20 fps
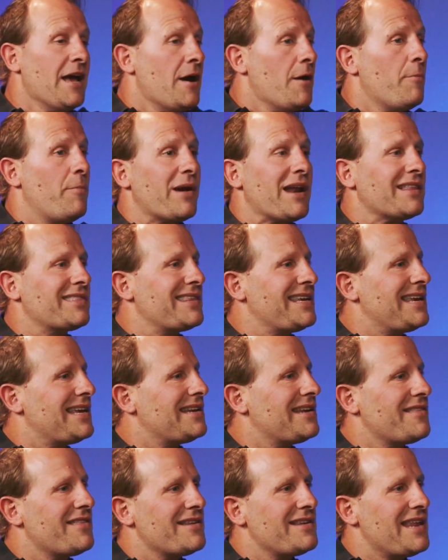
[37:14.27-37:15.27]
But at the
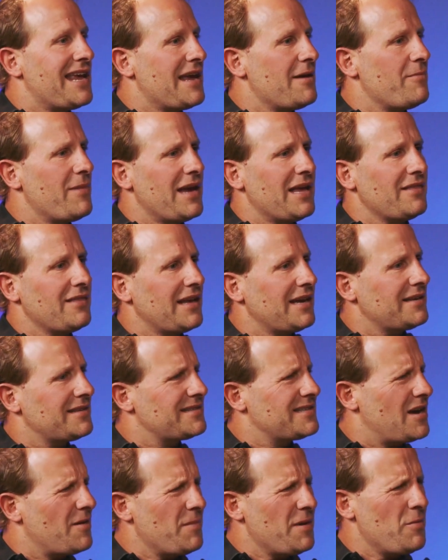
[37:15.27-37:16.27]
end of the day, man, like,
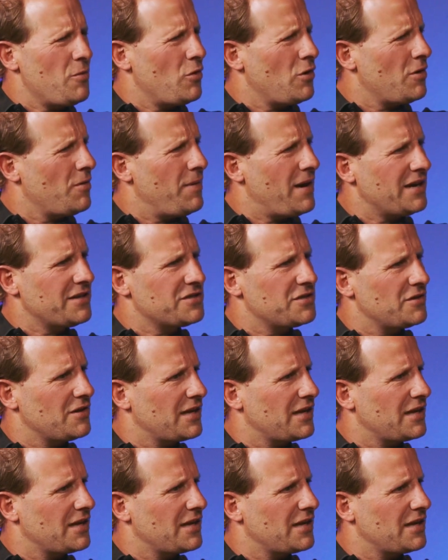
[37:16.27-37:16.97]
tell me more about you.